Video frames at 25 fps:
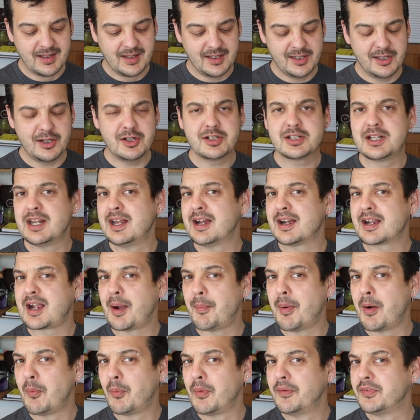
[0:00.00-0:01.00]
Usually I
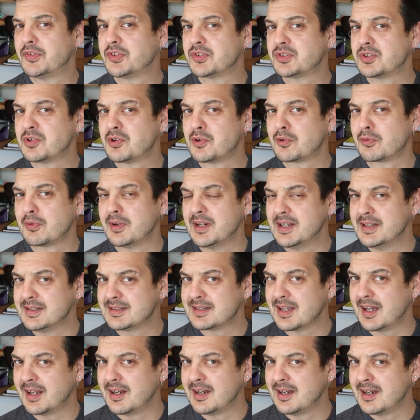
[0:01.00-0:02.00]
come up with
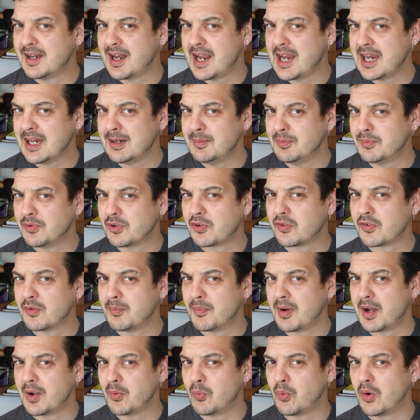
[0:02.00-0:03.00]
stories and names
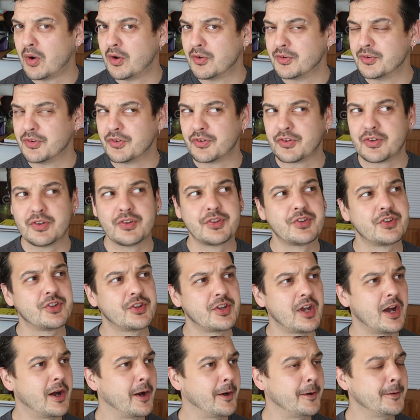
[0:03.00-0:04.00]
for my wands,
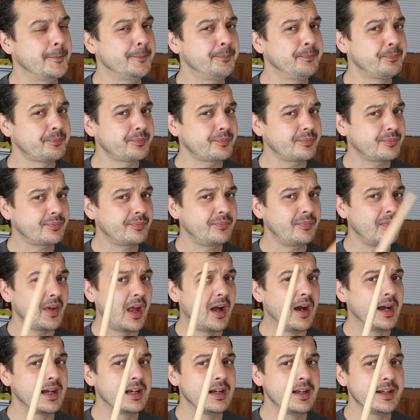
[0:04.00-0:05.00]
so
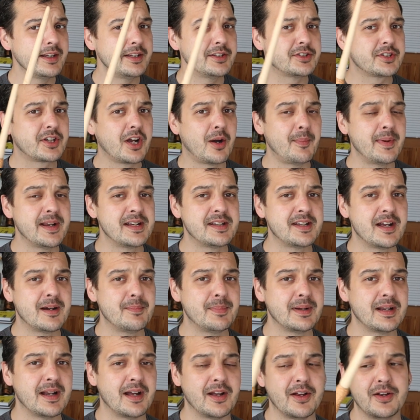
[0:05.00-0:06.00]
I'd like you to comment
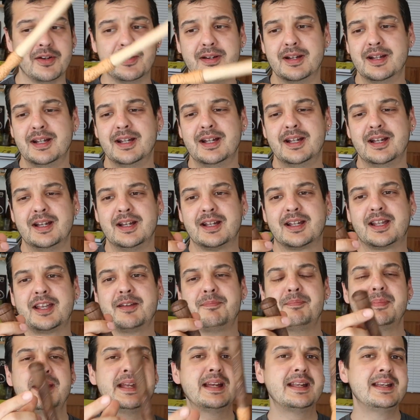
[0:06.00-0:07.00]
down below,
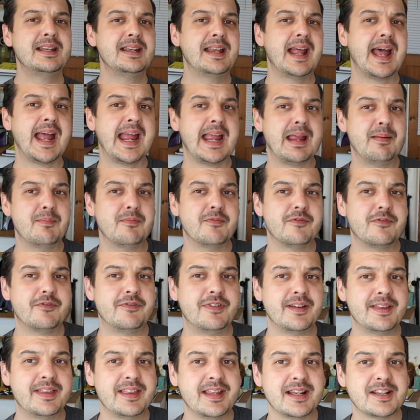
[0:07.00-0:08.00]
give me a name
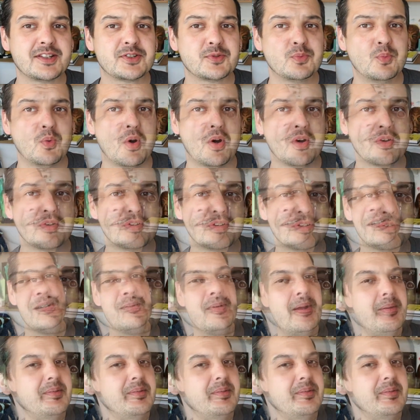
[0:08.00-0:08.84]
for this wand.